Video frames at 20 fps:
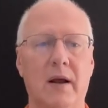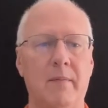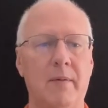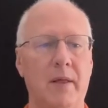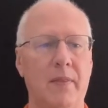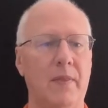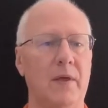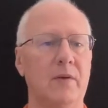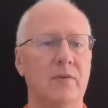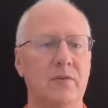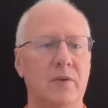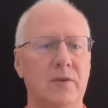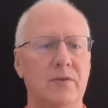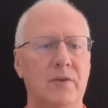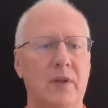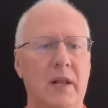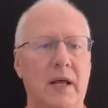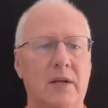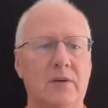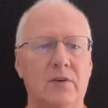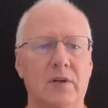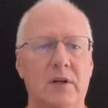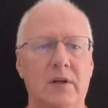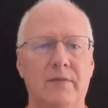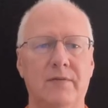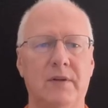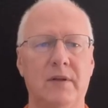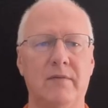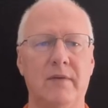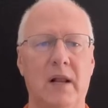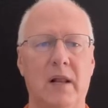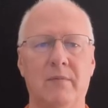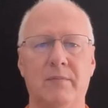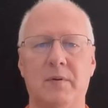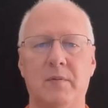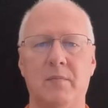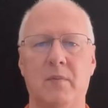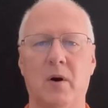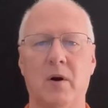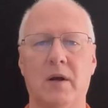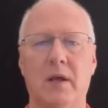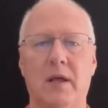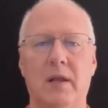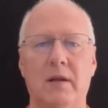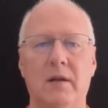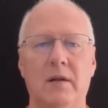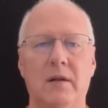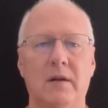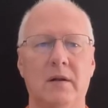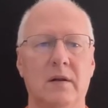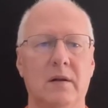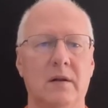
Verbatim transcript: How about this? A selection of developed market